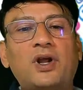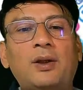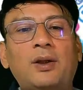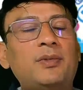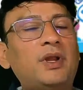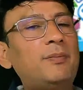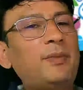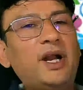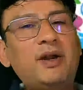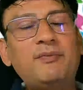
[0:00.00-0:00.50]
They
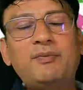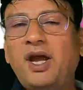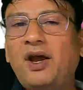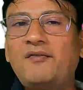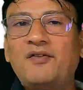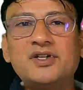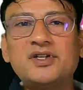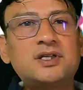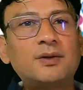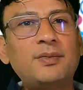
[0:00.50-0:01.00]
might be having
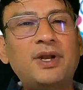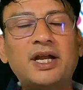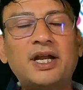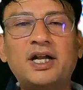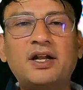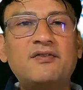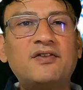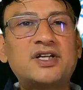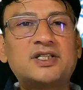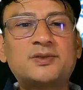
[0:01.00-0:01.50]
some
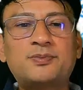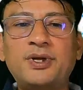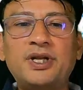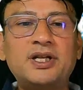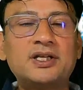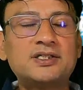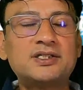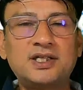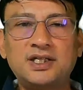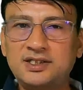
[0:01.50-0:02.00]
negative
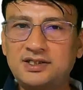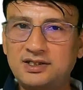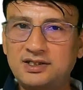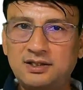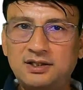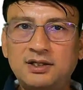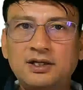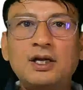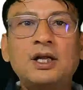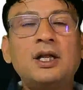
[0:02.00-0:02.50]
experiences.
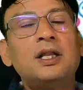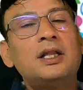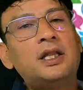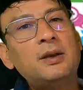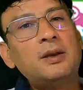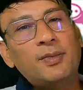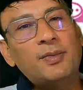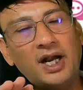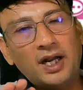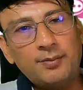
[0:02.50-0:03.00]
They
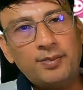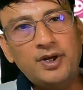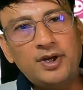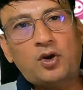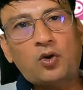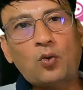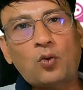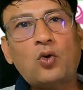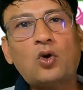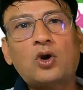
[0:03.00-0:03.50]
might be
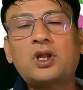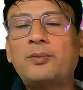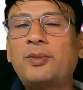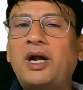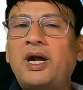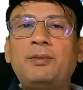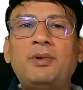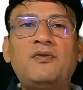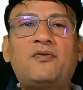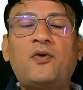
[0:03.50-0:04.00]
true or they might
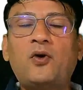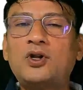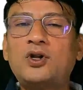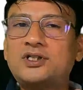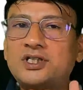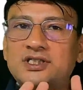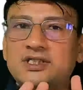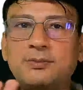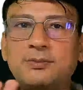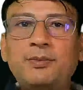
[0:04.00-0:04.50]
be false
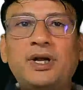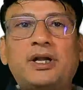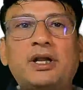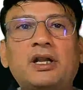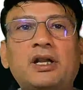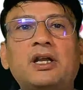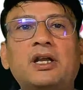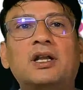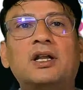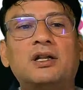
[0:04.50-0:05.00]
as
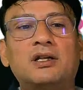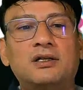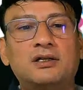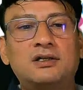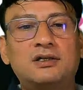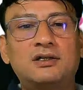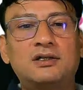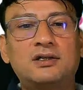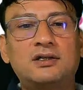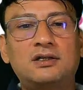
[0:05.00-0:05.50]
immaterial.
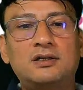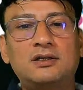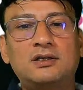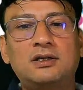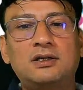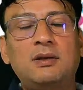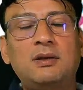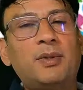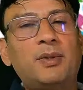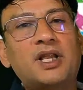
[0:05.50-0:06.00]

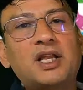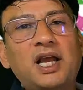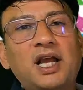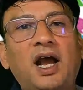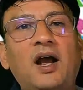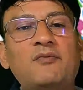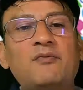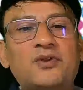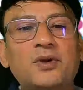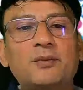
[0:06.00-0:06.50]
But they
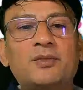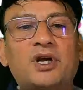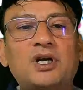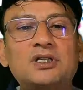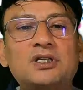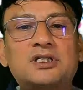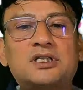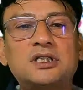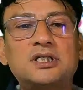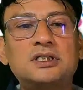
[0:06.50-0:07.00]
have some
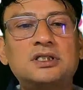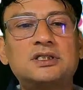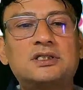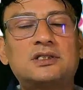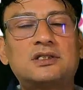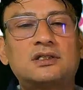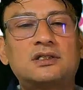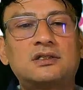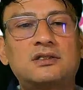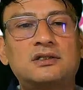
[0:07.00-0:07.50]
concerns.
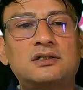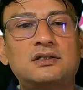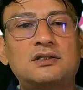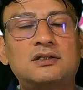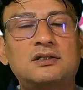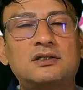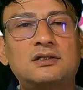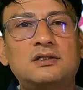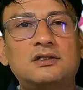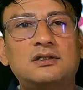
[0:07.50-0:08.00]

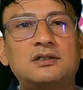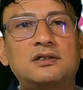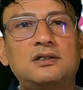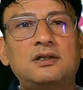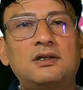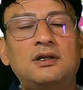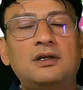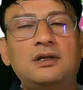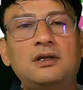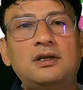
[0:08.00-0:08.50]

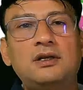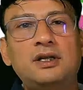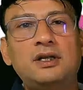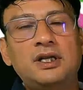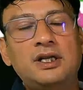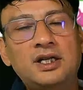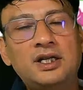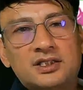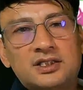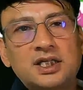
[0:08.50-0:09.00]

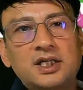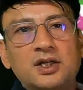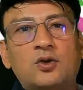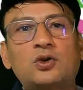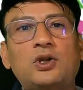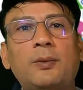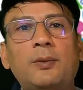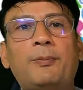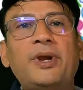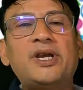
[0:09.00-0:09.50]
Listen to
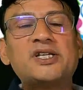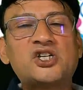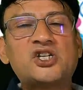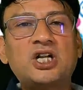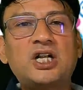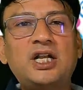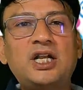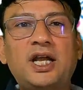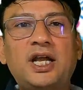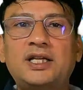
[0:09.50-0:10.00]
them
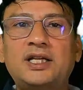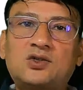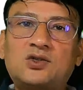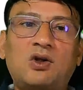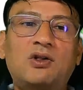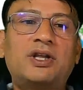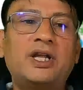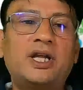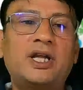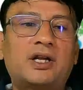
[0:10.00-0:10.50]
patiently and solve
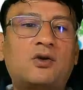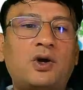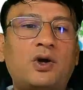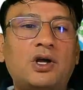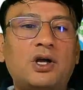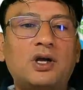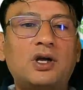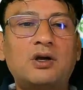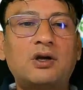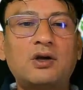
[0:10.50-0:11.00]
their
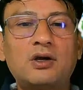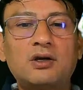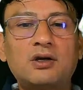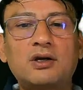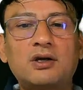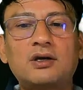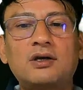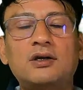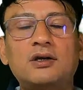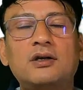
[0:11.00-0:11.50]

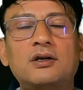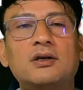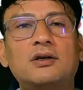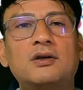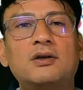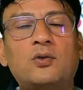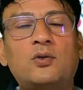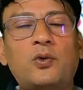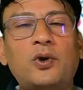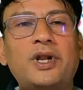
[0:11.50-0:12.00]

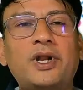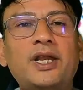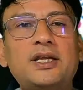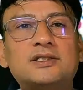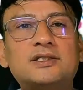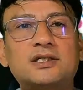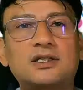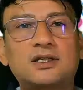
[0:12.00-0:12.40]
queries.